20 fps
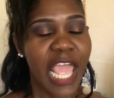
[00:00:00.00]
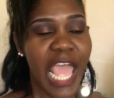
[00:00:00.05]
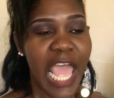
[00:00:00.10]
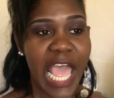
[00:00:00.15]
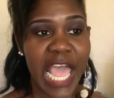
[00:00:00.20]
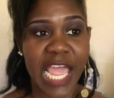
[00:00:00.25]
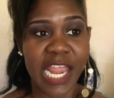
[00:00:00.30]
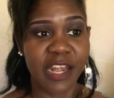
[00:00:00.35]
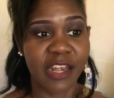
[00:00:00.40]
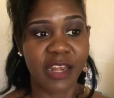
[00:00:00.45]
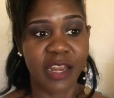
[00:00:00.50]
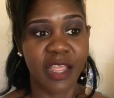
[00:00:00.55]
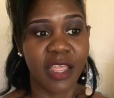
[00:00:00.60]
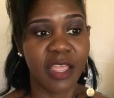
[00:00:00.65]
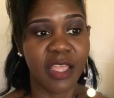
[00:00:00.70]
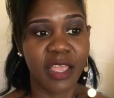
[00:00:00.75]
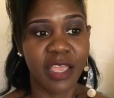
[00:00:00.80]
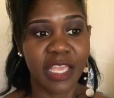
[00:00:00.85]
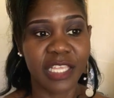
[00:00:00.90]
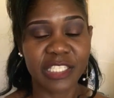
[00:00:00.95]
And
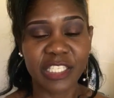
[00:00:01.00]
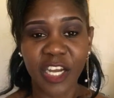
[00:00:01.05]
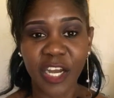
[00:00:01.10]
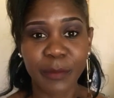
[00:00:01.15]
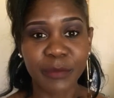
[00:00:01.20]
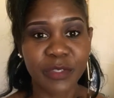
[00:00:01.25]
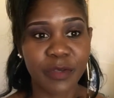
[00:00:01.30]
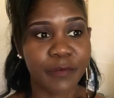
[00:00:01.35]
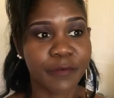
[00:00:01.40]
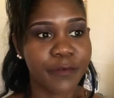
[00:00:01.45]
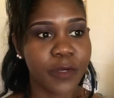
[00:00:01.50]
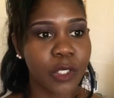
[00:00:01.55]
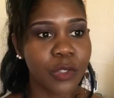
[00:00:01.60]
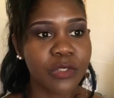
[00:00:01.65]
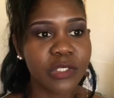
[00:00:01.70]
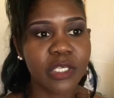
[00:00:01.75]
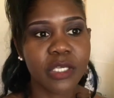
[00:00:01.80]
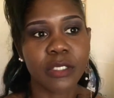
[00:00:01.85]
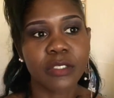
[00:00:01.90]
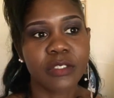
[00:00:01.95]
in terms of
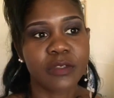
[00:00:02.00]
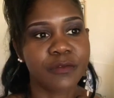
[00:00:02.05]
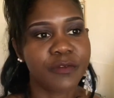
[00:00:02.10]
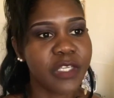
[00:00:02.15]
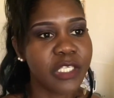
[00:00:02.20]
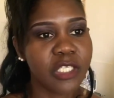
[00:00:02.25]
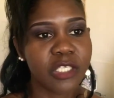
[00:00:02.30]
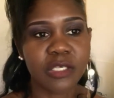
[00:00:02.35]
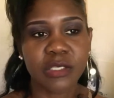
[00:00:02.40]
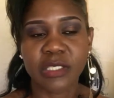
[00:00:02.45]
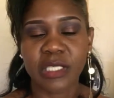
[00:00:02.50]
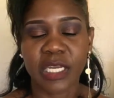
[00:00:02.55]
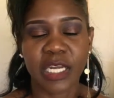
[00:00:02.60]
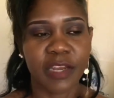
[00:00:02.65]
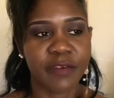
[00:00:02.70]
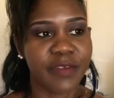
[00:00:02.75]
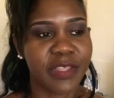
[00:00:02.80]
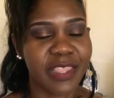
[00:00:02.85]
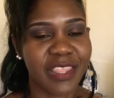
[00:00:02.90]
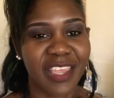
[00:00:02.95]
photos, videos and
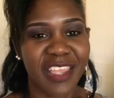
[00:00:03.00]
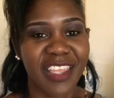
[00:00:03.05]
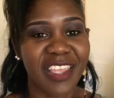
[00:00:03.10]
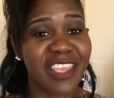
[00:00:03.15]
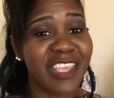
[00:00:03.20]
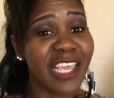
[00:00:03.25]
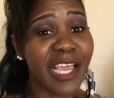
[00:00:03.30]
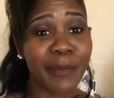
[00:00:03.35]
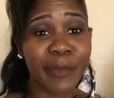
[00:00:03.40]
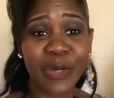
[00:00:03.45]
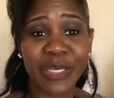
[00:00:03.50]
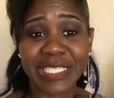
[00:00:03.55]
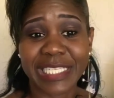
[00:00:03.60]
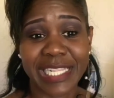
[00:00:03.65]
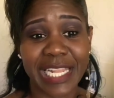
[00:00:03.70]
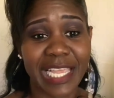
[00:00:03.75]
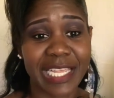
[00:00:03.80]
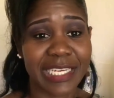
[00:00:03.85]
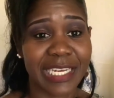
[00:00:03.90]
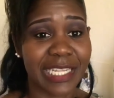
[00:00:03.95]
everything, Gabo is
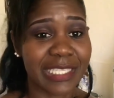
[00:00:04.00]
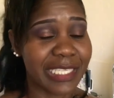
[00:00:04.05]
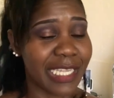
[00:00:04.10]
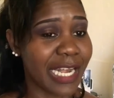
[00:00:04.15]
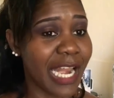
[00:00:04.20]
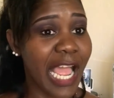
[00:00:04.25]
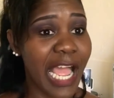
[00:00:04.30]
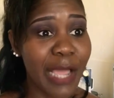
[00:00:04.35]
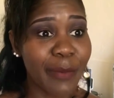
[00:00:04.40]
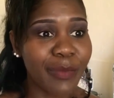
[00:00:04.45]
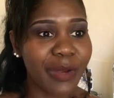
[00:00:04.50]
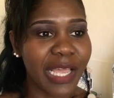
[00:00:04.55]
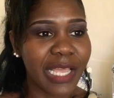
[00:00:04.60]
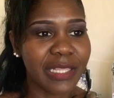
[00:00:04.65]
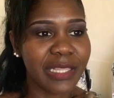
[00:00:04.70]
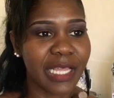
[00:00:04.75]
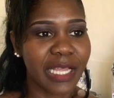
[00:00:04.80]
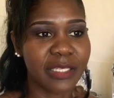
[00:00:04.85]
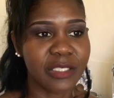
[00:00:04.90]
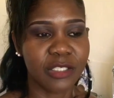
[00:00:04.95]
like that and I'm like
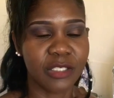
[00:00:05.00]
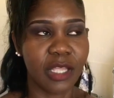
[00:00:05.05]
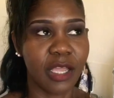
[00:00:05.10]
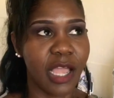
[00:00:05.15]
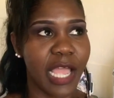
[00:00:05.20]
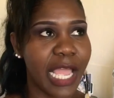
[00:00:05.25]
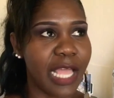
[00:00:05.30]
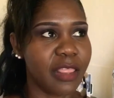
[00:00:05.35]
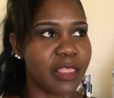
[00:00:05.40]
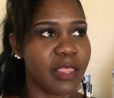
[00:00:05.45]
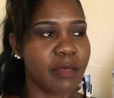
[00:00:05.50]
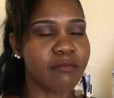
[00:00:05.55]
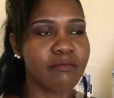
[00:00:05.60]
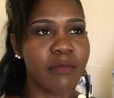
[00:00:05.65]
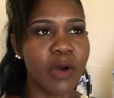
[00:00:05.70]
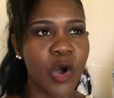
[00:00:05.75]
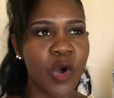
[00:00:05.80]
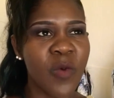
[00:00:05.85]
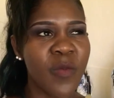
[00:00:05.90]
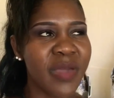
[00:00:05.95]
that. At the
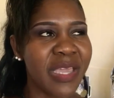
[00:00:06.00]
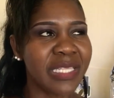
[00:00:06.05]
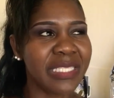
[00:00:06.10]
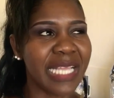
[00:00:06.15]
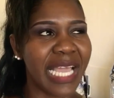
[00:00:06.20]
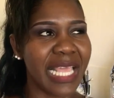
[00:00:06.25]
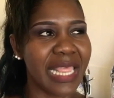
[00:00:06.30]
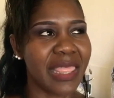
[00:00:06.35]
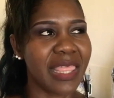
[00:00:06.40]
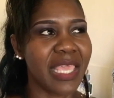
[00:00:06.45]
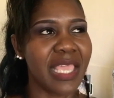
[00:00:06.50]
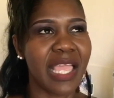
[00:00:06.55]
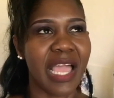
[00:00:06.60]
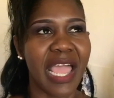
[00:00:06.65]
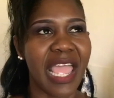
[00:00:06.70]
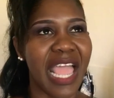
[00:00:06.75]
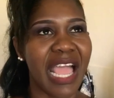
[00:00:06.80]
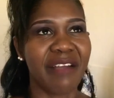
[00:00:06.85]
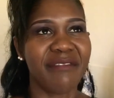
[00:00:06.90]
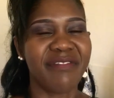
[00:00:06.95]
moment, I think I
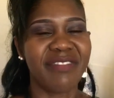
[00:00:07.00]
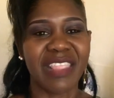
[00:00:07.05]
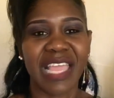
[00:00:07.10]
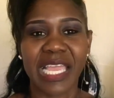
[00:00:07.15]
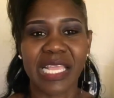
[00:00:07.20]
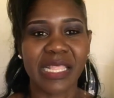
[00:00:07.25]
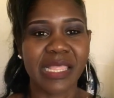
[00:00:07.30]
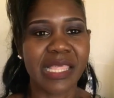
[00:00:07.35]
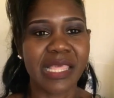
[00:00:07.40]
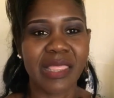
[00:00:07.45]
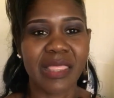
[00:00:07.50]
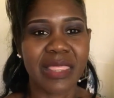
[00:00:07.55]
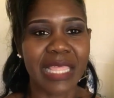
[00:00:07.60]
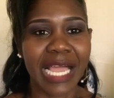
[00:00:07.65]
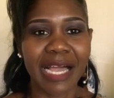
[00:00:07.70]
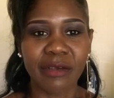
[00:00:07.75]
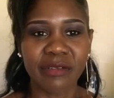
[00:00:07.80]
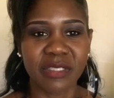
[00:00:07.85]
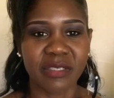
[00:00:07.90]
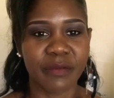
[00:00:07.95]
have
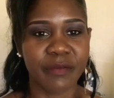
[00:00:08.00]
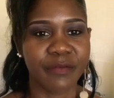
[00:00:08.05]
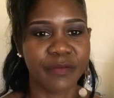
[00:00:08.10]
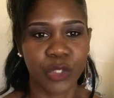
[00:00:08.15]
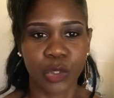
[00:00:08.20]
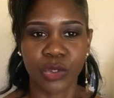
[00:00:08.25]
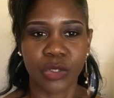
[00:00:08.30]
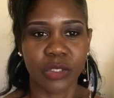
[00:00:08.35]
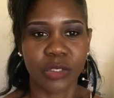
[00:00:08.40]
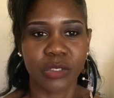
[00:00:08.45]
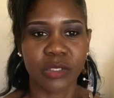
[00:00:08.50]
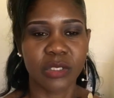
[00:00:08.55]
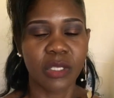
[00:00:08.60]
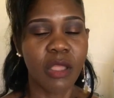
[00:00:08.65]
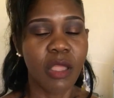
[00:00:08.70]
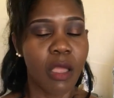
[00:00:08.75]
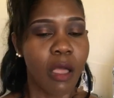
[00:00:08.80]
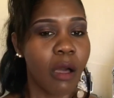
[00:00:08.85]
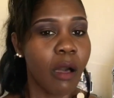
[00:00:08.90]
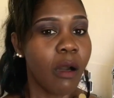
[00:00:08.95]
19,000 photos
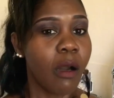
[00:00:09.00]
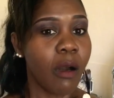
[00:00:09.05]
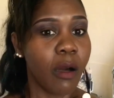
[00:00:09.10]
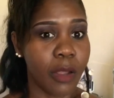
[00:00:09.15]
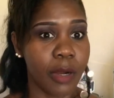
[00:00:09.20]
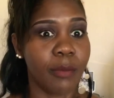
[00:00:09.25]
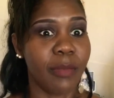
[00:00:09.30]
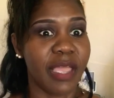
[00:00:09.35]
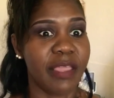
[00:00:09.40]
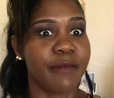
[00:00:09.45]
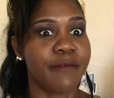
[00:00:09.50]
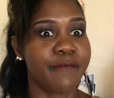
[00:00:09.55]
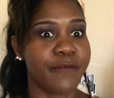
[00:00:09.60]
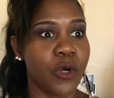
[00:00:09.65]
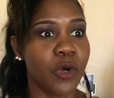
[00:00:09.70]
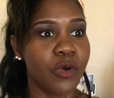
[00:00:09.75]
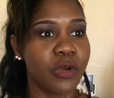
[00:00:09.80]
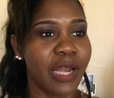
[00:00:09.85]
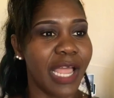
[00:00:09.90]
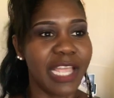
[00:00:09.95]
on my
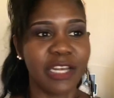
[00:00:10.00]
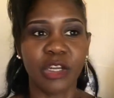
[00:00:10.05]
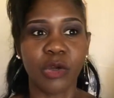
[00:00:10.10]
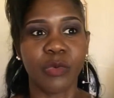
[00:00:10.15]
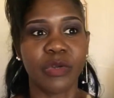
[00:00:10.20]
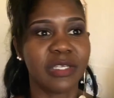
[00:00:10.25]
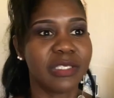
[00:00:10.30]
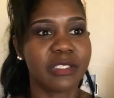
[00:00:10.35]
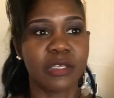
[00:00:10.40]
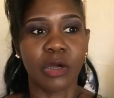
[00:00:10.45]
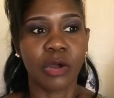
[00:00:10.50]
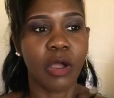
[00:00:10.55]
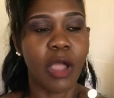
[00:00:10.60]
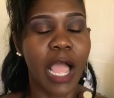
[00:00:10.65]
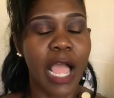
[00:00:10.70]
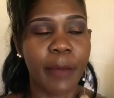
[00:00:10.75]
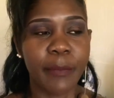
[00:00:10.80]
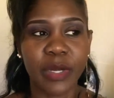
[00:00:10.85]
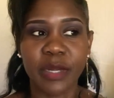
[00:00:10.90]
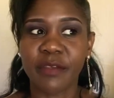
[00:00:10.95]
phone. I don't want to talk
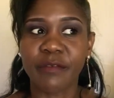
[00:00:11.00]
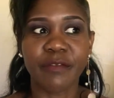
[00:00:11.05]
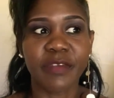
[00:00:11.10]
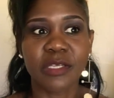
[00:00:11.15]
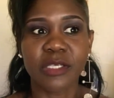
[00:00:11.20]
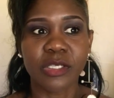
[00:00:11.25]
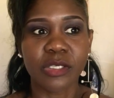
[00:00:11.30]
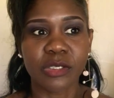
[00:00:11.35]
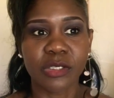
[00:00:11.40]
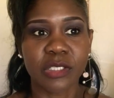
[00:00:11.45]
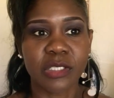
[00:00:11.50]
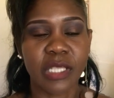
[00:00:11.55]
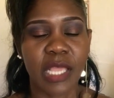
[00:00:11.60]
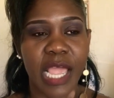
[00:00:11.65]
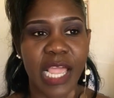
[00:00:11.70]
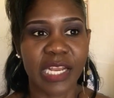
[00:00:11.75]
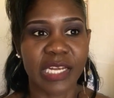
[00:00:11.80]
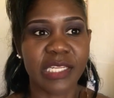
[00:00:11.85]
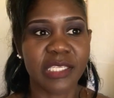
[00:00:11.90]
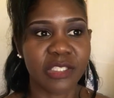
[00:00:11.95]
how many videos,
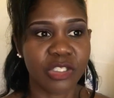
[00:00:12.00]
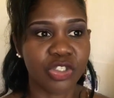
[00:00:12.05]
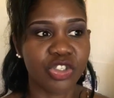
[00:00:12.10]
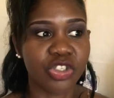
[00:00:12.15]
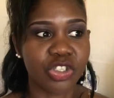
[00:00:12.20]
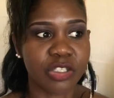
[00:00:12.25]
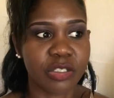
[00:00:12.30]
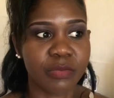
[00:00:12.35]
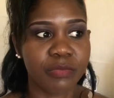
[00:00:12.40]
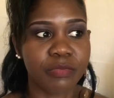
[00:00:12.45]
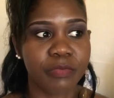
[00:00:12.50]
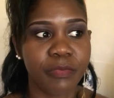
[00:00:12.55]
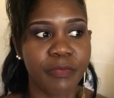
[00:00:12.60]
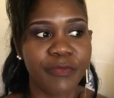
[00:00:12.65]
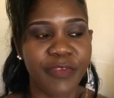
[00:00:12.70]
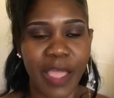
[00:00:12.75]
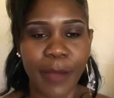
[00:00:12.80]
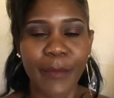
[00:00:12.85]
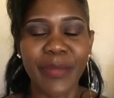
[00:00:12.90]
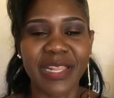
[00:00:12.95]
and this is just
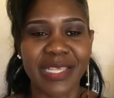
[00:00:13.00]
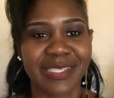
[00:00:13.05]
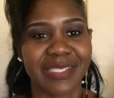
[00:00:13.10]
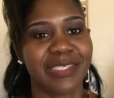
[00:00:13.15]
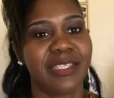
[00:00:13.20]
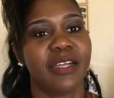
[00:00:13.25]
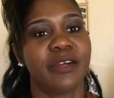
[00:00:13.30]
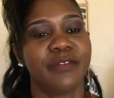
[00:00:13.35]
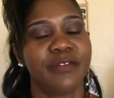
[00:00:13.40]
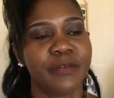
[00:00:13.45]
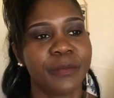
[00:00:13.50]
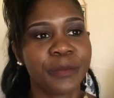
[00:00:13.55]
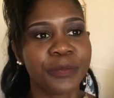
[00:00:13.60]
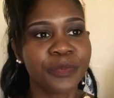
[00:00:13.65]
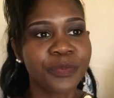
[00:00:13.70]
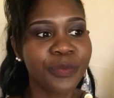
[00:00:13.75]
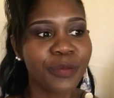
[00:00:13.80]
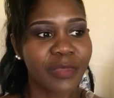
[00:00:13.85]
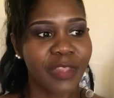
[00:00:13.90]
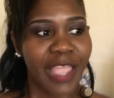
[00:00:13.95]
family stuff.
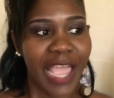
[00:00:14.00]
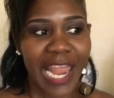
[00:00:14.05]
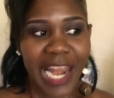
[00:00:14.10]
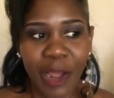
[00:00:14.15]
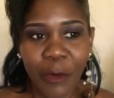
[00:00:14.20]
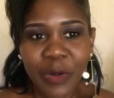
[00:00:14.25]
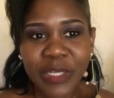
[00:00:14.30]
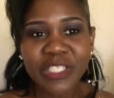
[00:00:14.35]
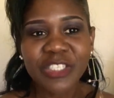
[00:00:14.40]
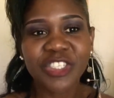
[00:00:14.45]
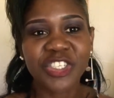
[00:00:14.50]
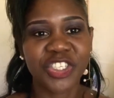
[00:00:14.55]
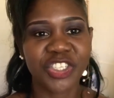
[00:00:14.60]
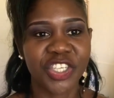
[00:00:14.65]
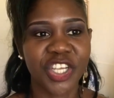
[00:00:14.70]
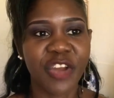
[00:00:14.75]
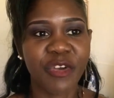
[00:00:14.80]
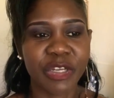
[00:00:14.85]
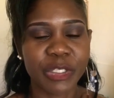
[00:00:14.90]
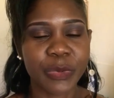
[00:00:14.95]
And I want to
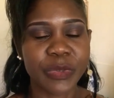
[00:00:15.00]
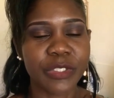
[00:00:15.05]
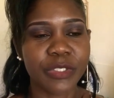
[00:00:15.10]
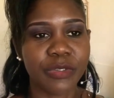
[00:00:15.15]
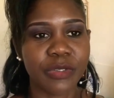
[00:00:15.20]
share it with you